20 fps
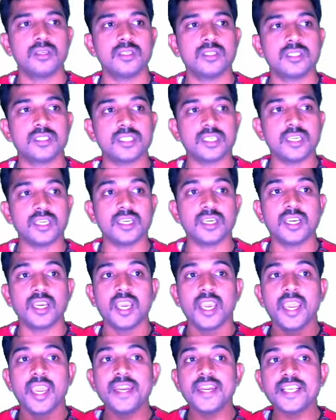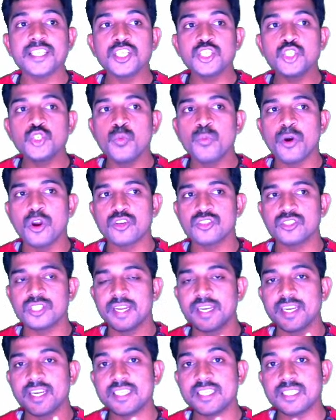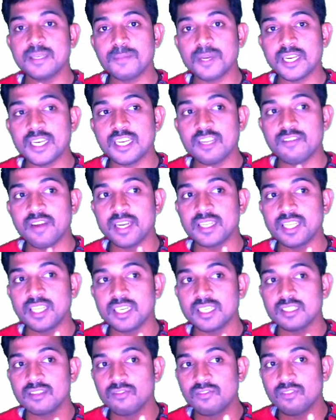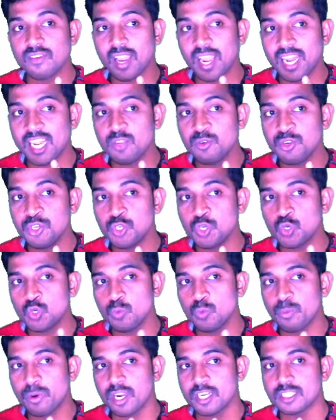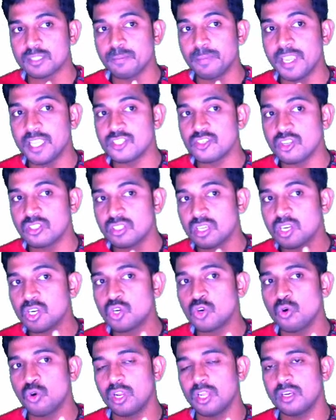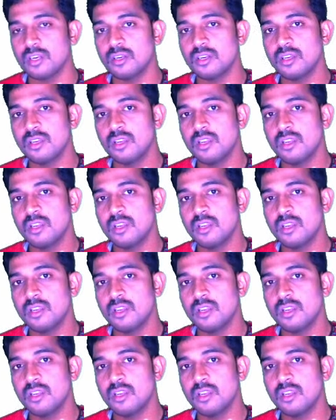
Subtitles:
see it has a two parts, right? It simply divide that value into two parts based on the colon.